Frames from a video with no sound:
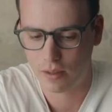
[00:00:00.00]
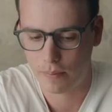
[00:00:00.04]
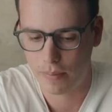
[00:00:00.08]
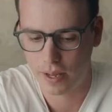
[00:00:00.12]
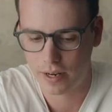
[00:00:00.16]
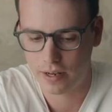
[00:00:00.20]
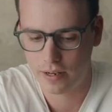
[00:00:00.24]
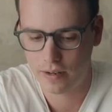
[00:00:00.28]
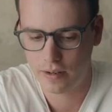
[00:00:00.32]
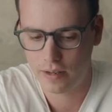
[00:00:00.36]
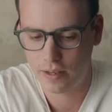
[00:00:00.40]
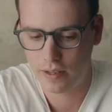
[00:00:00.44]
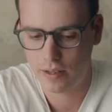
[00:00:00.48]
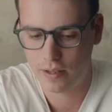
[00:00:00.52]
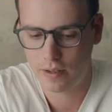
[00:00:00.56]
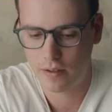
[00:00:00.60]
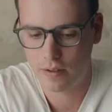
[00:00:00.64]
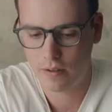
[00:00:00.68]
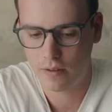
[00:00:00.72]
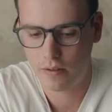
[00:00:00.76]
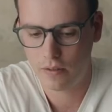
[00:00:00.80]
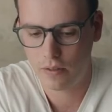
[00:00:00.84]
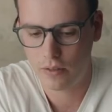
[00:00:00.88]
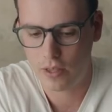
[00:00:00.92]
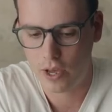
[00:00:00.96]
of the button,
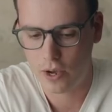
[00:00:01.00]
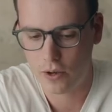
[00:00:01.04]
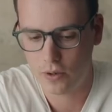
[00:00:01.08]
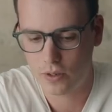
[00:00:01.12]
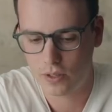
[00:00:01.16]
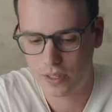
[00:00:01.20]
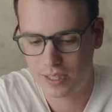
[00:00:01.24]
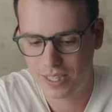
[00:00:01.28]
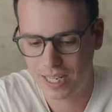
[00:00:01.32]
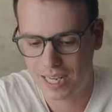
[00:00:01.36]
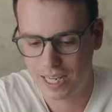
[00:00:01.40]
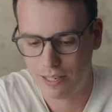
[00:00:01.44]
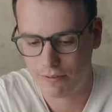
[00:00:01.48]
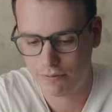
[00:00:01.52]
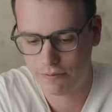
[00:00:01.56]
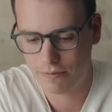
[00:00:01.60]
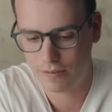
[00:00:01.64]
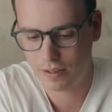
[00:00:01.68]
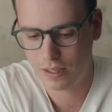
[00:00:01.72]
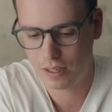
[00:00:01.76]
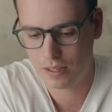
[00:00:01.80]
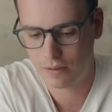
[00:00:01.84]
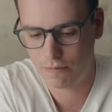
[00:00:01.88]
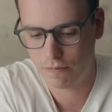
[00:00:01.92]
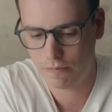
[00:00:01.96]
those teeth
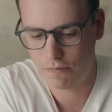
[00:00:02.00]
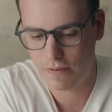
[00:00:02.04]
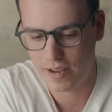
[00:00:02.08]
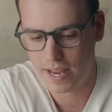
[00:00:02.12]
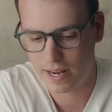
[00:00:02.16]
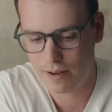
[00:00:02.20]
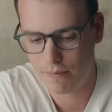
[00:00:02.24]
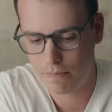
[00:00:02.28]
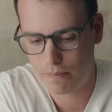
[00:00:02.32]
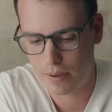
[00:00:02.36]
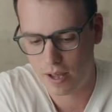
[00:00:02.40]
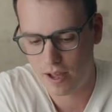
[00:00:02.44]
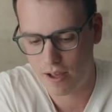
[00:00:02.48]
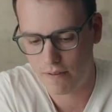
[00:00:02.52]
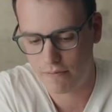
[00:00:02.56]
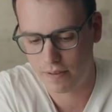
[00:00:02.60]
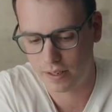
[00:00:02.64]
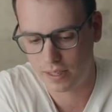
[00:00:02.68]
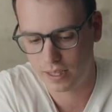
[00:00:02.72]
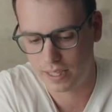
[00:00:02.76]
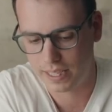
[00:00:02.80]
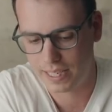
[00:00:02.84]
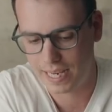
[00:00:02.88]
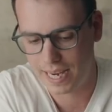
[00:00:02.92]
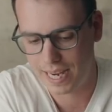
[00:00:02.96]
fit
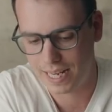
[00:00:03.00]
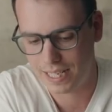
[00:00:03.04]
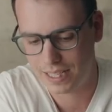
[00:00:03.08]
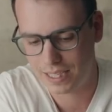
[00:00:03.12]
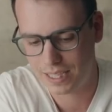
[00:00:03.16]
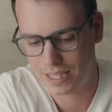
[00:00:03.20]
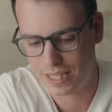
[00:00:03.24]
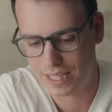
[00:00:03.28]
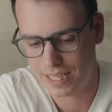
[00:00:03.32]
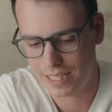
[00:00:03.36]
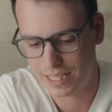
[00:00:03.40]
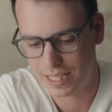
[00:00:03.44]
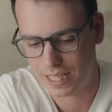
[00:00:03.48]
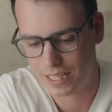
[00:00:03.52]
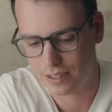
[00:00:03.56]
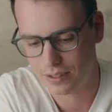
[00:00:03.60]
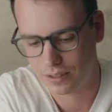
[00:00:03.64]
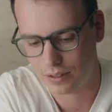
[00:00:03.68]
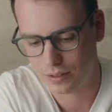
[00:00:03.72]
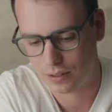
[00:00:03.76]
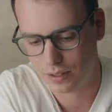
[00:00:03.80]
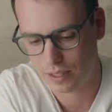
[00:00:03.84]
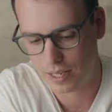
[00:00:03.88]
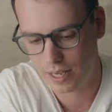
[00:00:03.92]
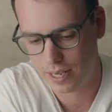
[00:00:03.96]
perfectly into these
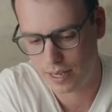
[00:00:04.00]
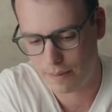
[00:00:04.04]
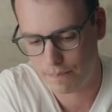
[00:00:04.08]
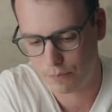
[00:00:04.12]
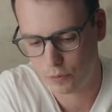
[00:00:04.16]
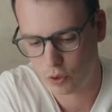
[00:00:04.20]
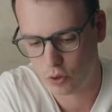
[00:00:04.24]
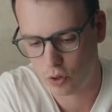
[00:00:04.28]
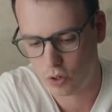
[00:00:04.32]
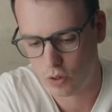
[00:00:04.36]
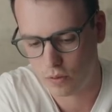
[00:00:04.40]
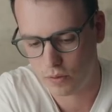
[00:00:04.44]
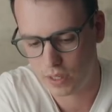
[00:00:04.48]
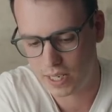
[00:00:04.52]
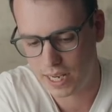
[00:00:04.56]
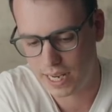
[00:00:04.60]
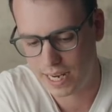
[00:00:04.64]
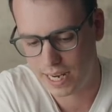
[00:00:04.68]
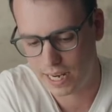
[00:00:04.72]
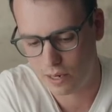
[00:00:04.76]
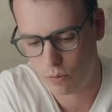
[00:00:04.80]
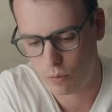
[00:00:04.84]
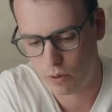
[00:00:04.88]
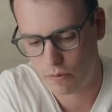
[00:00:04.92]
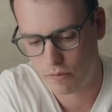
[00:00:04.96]
little grooves
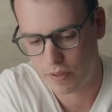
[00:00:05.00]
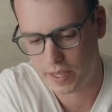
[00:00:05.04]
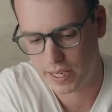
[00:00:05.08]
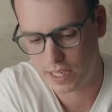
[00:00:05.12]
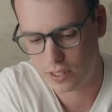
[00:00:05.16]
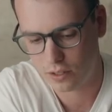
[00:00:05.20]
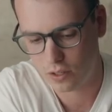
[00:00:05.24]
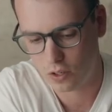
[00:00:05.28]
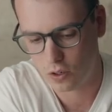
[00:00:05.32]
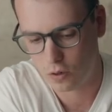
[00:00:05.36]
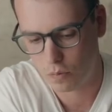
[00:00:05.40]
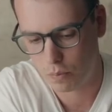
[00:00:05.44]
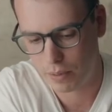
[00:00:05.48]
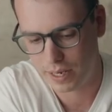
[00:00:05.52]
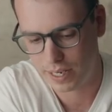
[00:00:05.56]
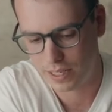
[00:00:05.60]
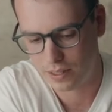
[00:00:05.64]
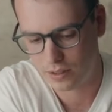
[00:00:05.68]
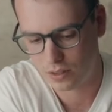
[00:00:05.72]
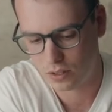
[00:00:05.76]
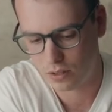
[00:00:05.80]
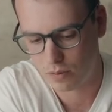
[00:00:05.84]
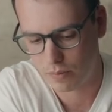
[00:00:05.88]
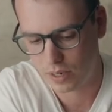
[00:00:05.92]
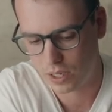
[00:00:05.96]
here with these two
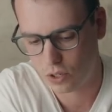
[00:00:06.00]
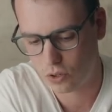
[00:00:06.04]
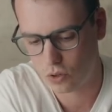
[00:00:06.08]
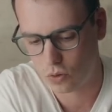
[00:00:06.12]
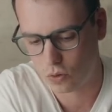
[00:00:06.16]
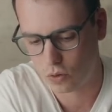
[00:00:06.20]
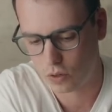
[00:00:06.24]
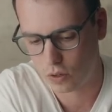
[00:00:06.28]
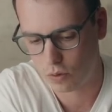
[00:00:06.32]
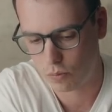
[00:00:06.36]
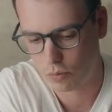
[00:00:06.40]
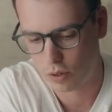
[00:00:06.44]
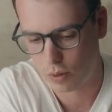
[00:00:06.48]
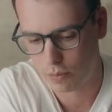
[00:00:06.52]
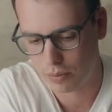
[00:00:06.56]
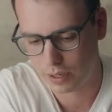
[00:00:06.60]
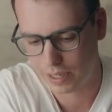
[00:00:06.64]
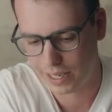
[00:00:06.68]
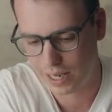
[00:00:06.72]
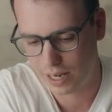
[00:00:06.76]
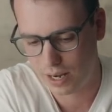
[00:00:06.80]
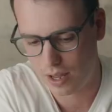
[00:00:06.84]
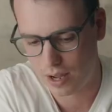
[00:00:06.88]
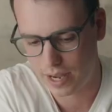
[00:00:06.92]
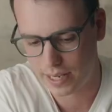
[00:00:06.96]
pins to make sure you're
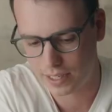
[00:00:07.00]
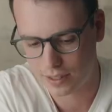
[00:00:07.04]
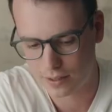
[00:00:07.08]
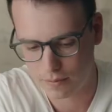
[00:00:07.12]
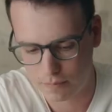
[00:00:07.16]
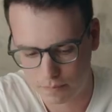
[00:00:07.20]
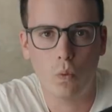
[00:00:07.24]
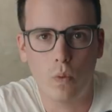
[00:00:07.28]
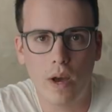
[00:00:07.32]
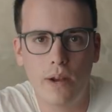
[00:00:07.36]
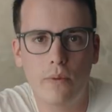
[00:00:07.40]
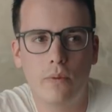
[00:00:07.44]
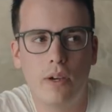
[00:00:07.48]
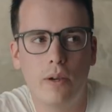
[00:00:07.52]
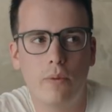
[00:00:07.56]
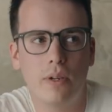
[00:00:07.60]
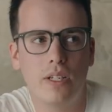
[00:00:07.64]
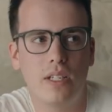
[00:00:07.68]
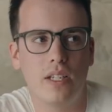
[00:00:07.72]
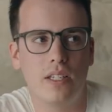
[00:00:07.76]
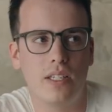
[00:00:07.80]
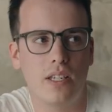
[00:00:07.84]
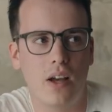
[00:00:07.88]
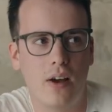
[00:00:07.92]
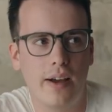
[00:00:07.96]
properly aligned. When we
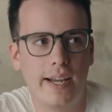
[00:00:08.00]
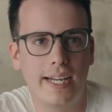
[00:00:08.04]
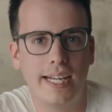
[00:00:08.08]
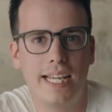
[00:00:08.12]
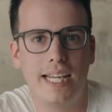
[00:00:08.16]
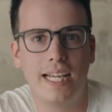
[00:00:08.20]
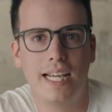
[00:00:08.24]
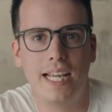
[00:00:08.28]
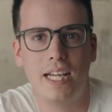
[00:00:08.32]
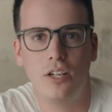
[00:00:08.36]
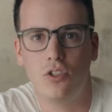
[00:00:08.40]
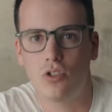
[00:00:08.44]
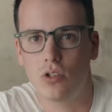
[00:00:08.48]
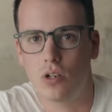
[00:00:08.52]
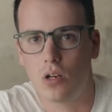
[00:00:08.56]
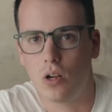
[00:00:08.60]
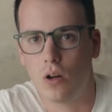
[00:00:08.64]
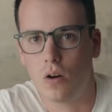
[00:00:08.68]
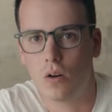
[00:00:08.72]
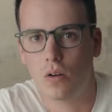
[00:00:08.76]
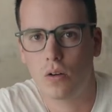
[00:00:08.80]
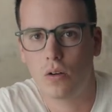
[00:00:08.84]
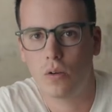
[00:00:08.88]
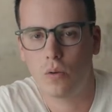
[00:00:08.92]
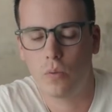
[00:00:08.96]
were designing
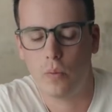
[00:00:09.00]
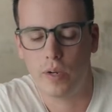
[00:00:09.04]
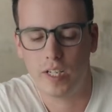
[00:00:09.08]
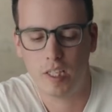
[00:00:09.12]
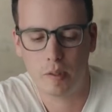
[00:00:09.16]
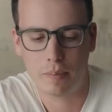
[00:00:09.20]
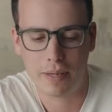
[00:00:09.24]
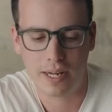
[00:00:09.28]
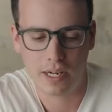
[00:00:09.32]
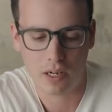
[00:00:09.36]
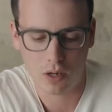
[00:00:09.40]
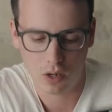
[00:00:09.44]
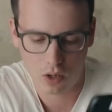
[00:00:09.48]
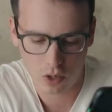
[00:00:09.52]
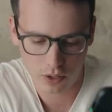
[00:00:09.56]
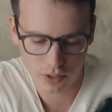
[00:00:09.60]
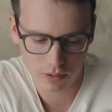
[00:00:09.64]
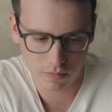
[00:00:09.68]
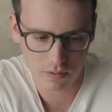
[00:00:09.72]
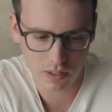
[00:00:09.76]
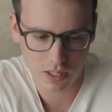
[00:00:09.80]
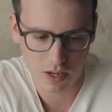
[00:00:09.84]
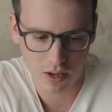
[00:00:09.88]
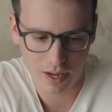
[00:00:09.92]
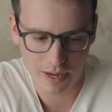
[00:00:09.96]
Inlock, we spent a
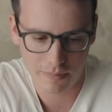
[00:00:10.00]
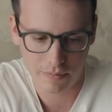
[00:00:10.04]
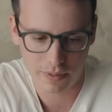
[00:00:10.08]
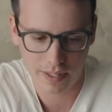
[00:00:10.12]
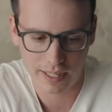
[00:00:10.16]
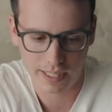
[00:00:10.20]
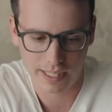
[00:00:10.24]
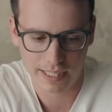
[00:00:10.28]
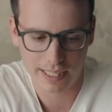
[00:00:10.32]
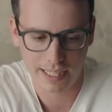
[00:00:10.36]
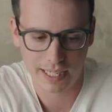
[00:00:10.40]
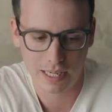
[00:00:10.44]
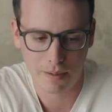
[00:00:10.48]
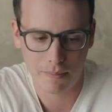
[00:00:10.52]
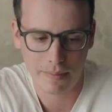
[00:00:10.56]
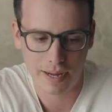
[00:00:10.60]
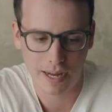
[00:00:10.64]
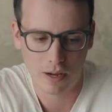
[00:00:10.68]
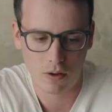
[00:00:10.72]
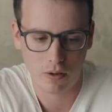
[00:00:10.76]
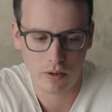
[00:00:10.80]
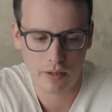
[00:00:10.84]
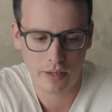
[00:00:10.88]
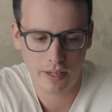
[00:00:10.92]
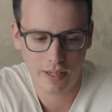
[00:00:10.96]
lot of time thinking
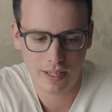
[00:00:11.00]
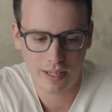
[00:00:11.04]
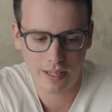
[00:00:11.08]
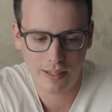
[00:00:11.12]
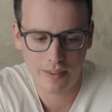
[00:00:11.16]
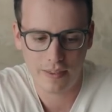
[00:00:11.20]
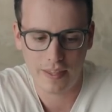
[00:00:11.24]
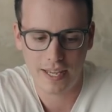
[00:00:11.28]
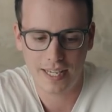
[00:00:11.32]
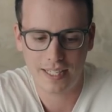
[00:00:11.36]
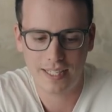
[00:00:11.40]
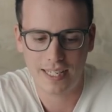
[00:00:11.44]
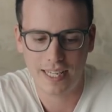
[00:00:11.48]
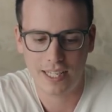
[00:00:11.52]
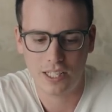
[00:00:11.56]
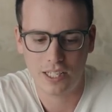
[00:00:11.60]
about this